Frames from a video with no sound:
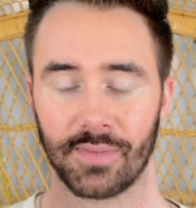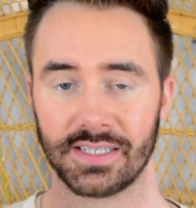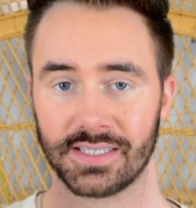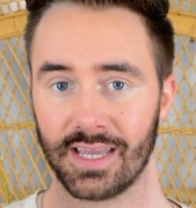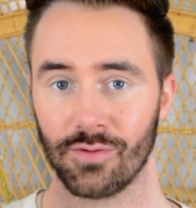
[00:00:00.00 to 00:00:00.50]
my
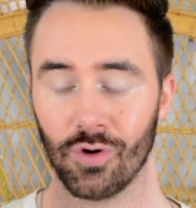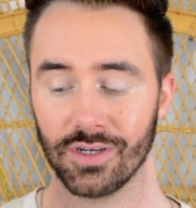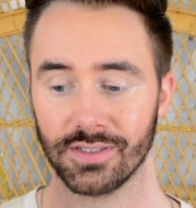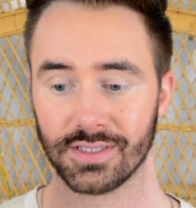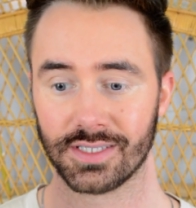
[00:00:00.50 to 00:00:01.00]
skin
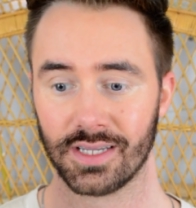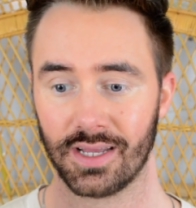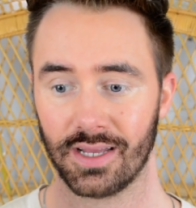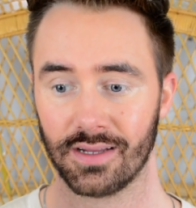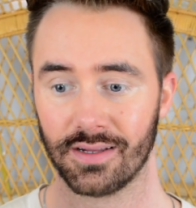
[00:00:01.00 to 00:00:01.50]
was
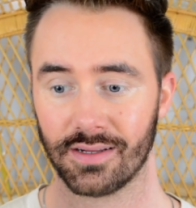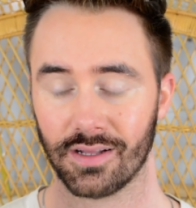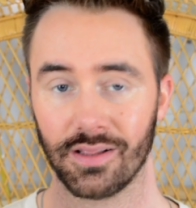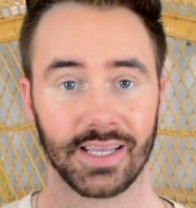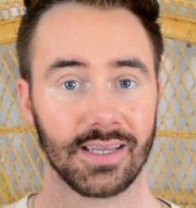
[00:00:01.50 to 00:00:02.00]

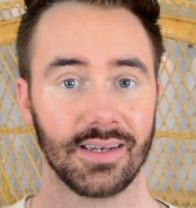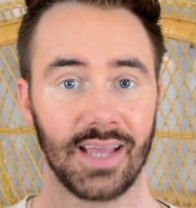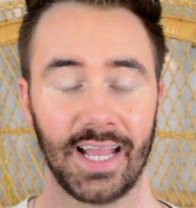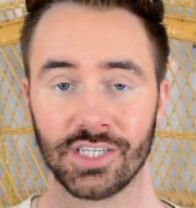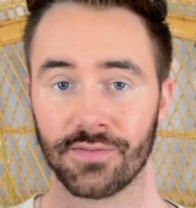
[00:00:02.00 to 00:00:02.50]
clean.
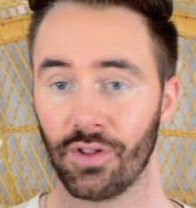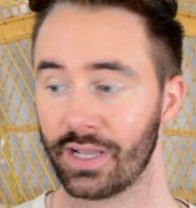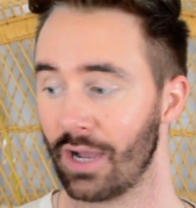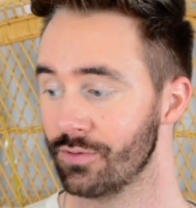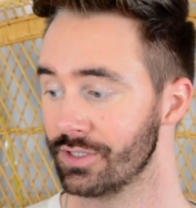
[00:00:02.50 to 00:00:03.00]
It just felt
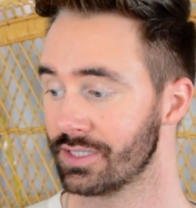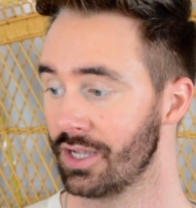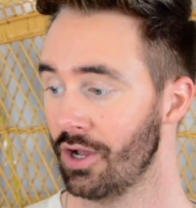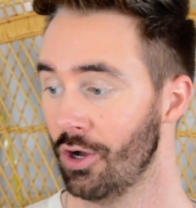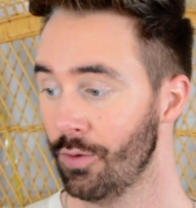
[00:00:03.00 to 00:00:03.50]
like I
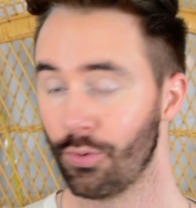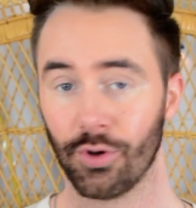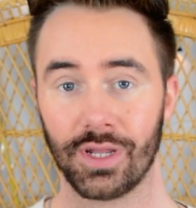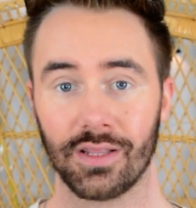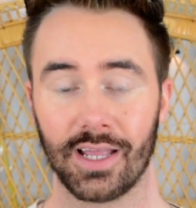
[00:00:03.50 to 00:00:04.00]
was
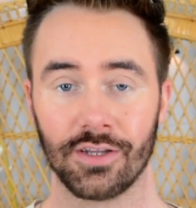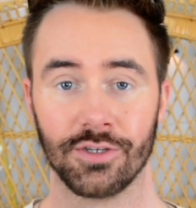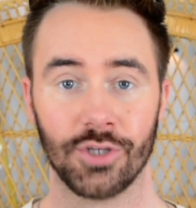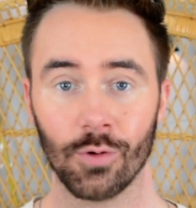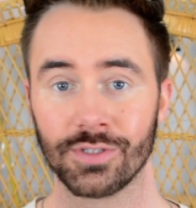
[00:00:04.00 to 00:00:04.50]
putting like a
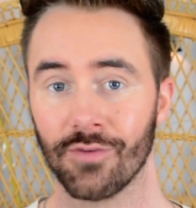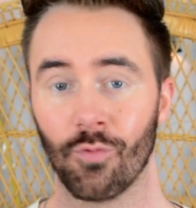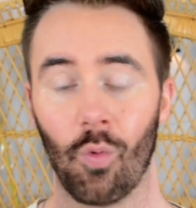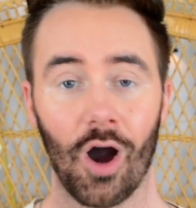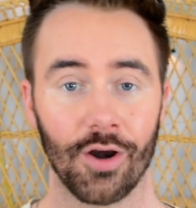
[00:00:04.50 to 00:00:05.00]
dose
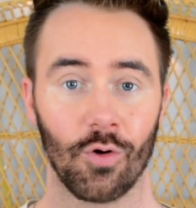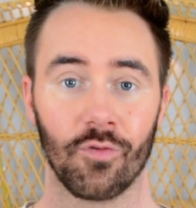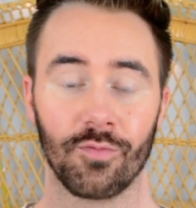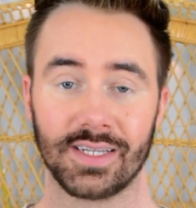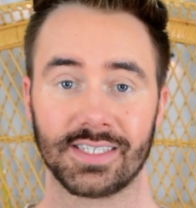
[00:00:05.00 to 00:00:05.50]
of water
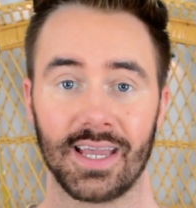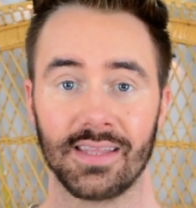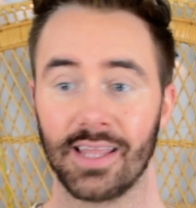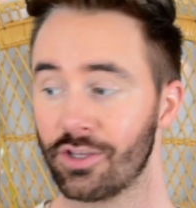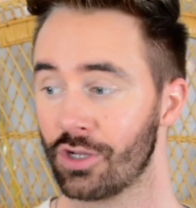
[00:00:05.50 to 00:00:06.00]
over my
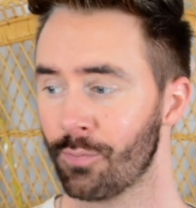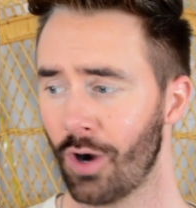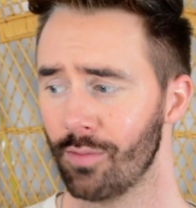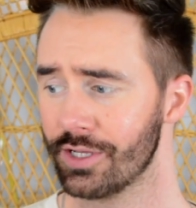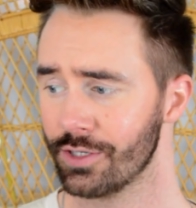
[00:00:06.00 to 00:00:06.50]
skin. Like you could
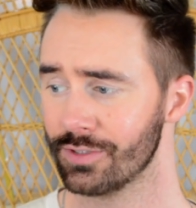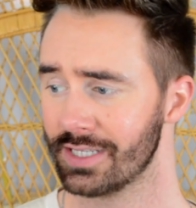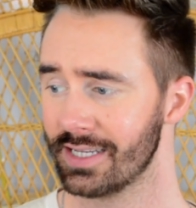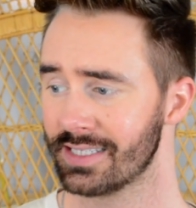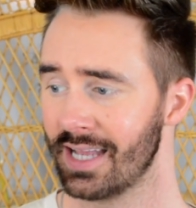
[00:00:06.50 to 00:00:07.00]
probably use
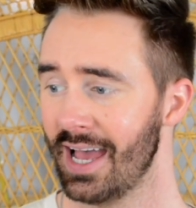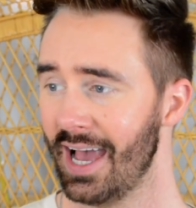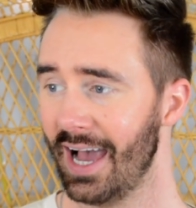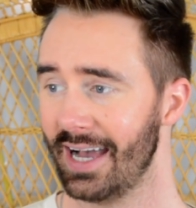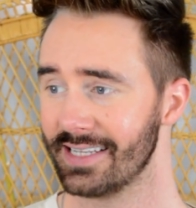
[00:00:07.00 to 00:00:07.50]
this
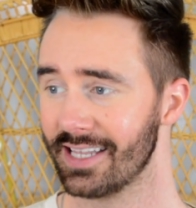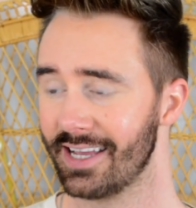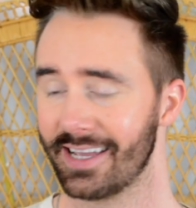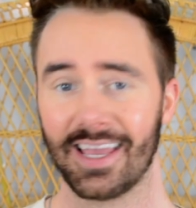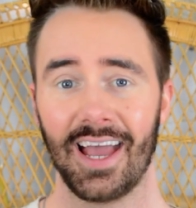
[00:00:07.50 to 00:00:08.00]
as
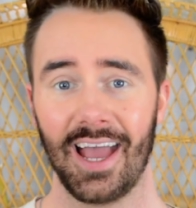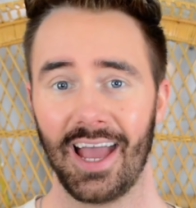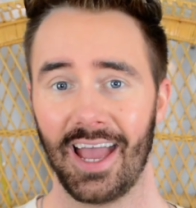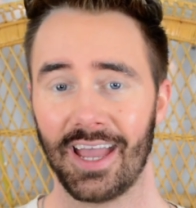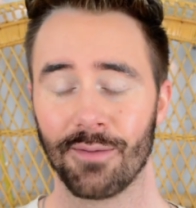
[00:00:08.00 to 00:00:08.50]
like
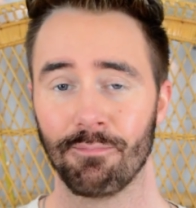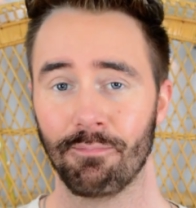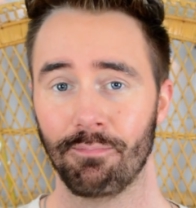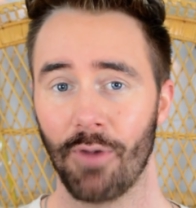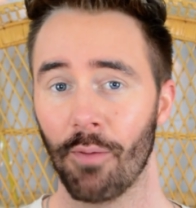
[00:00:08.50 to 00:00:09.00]
a,
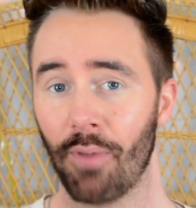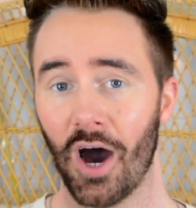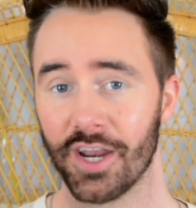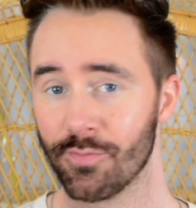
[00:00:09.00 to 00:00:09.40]
a body